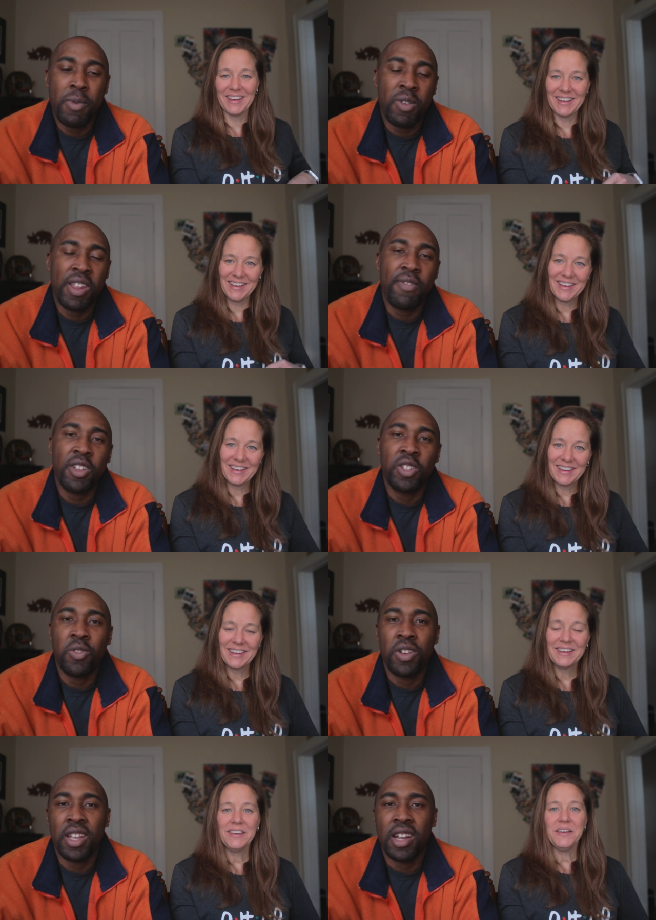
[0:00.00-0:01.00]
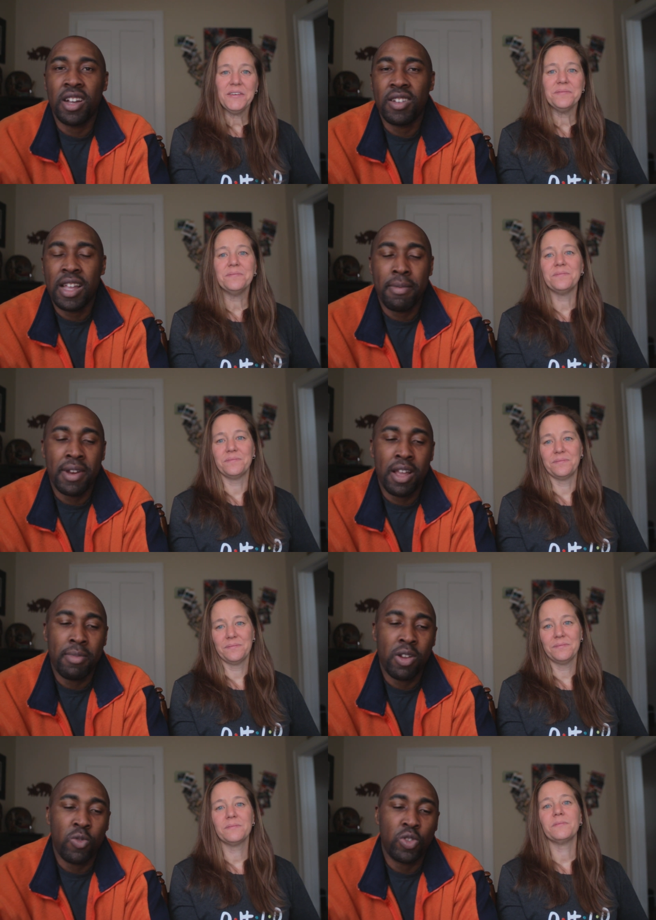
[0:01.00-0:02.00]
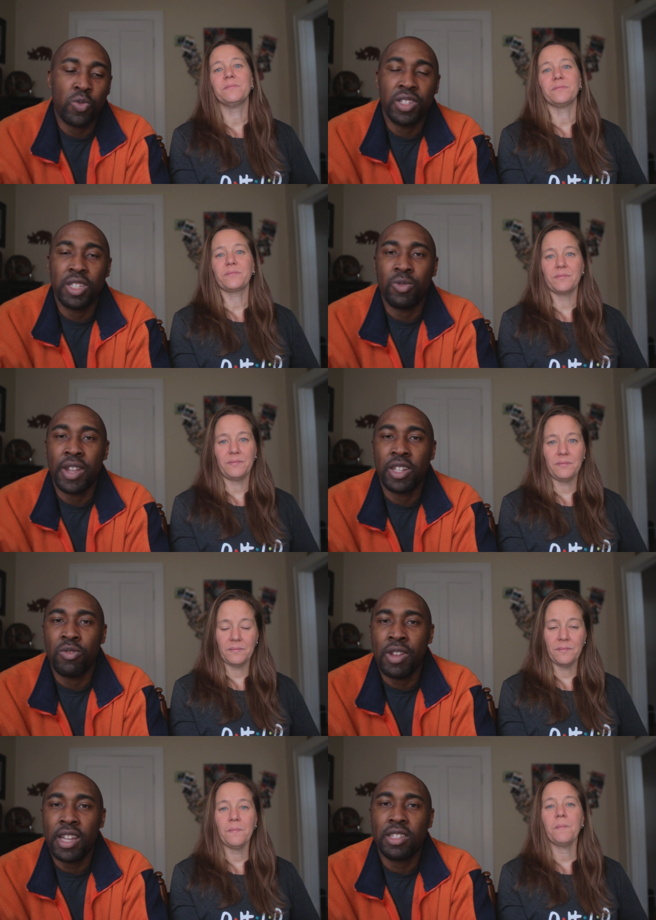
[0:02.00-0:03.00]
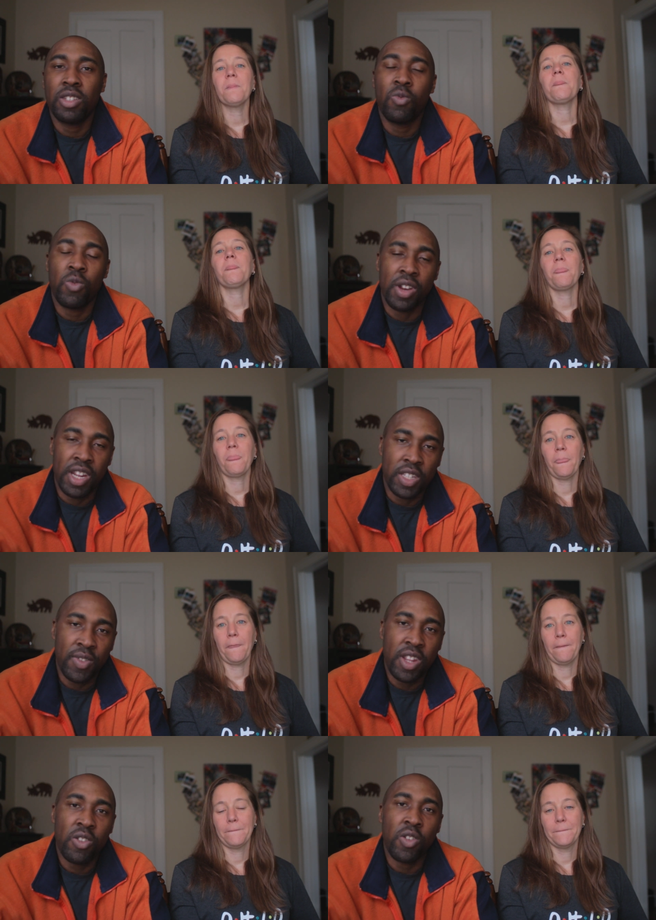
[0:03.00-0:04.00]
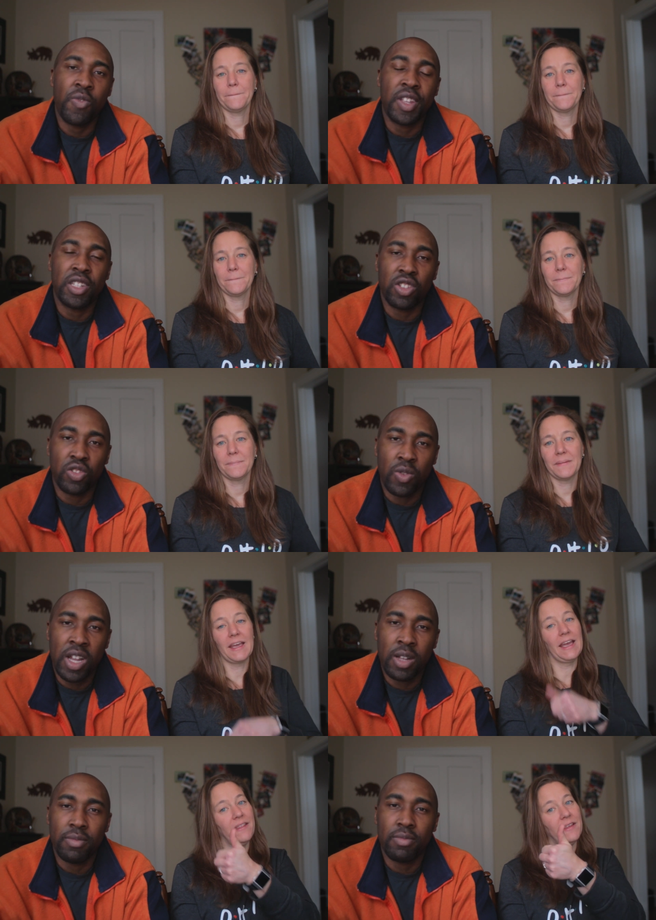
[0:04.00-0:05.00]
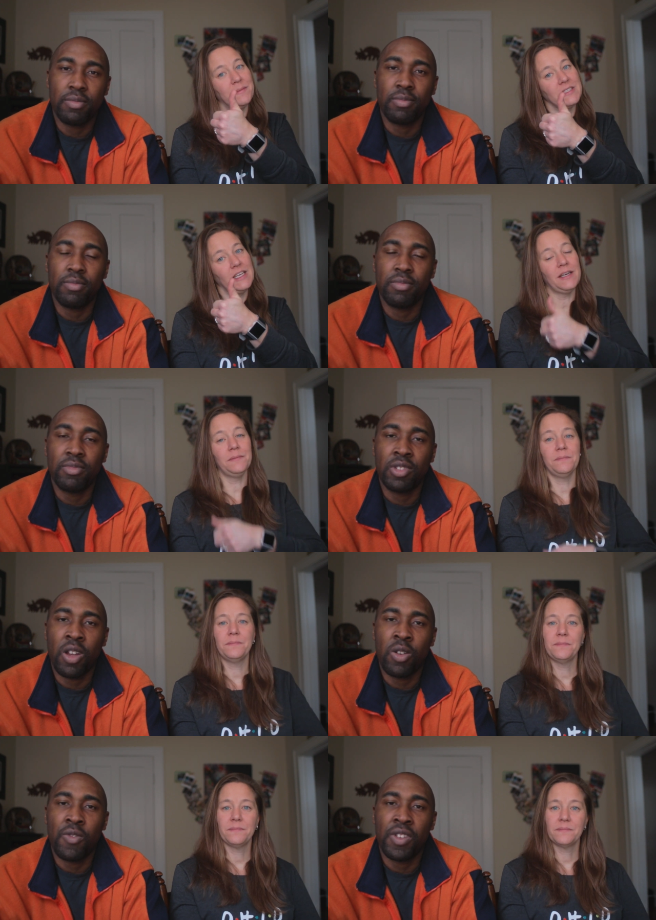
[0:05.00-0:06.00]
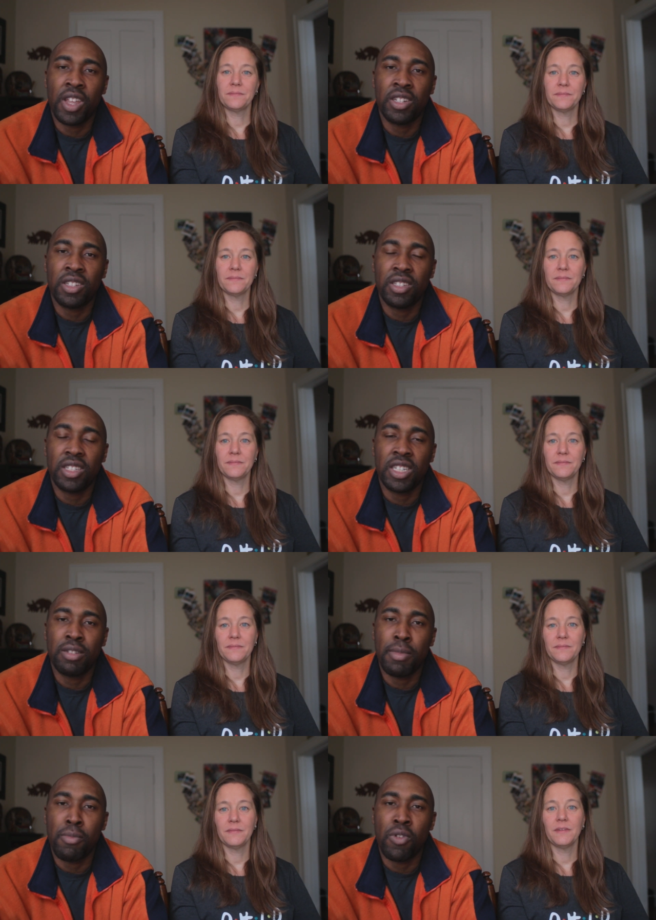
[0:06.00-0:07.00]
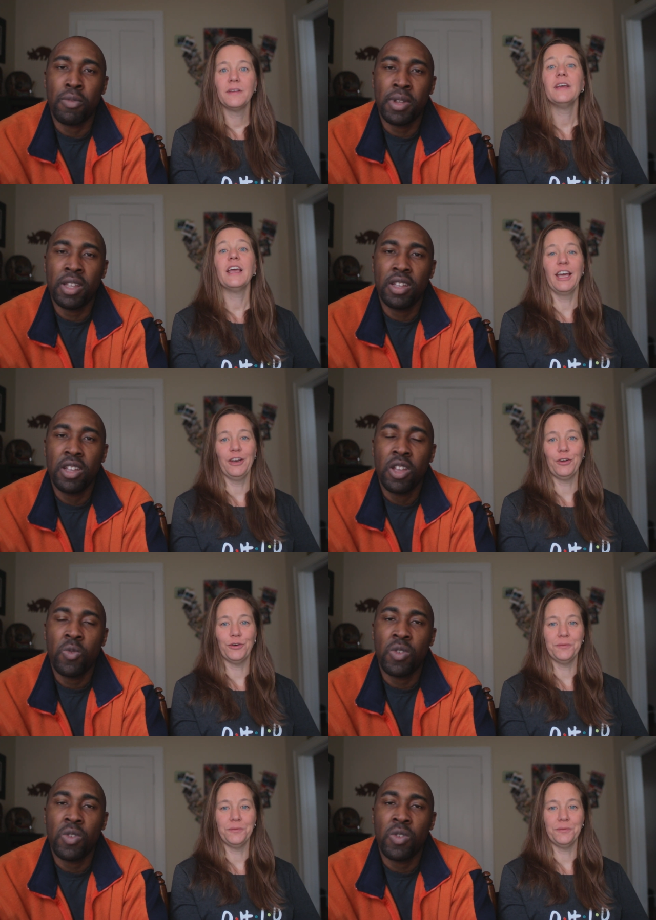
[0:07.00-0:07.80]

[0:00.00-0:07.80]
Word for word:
Speaker 1: But we definitely enjoyed the uh, comment down mm-hmm. below which one to see us react to next. We're gonna end this video. Don't forget to subscribe. And thumbs it up. Turn on notifications. Hit your memory to be. And Nicole.